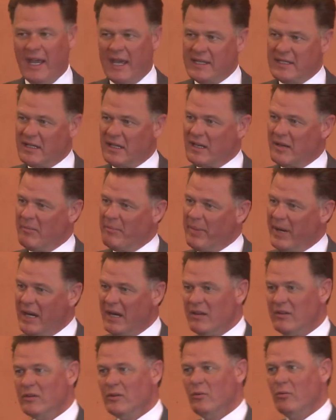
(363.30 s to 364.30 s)
as a
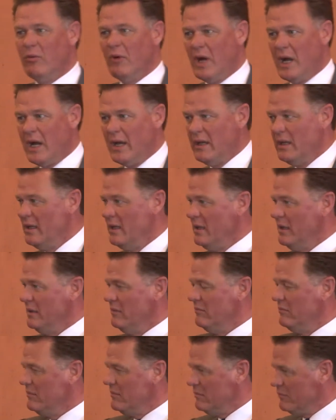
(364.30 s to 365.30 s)
compared to what,
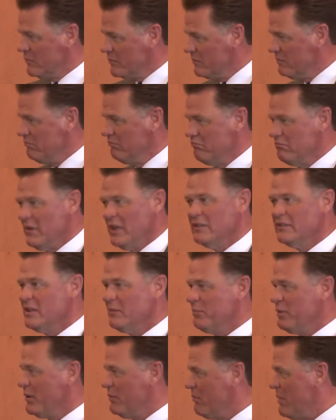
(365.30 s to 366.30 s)

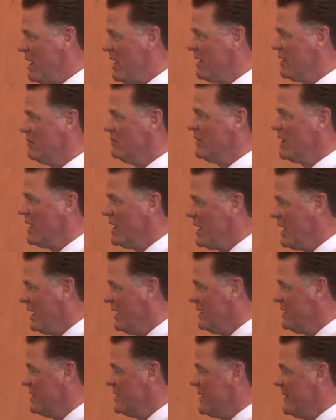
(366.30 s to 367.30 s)
multiple bottom
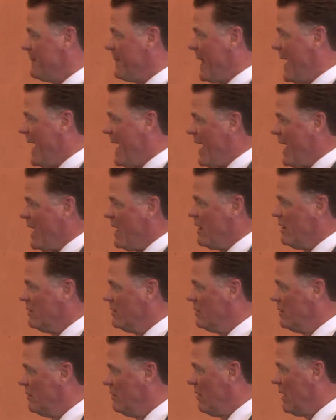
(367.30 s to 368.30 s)
lines, how
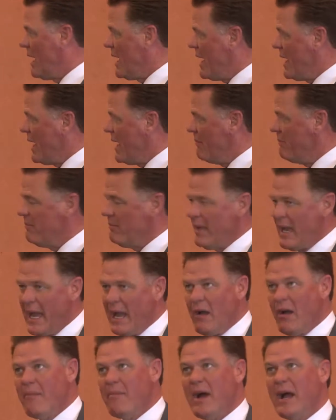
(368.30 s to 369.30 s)

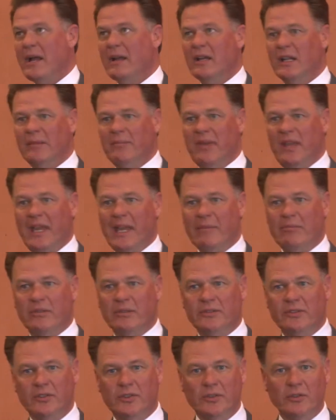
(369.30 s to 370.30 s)
am I going to be able
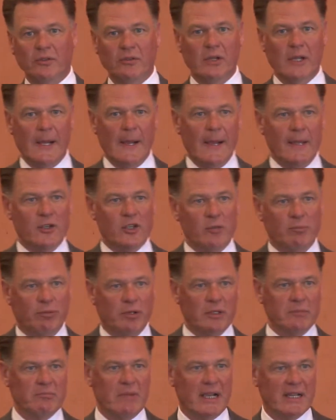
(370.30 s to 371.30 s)
to
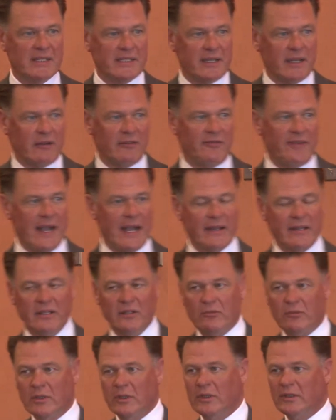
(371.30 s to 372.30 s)
put myself out in the
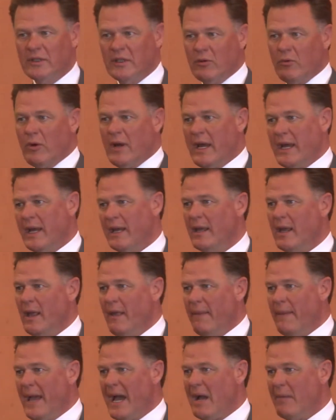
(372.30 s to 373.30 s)
world in a way
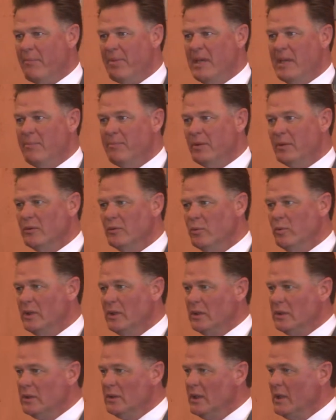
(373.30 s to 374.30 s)
that people
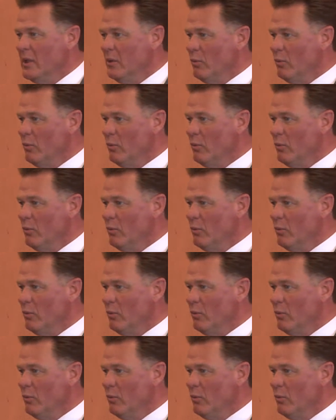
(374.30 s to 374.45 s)
will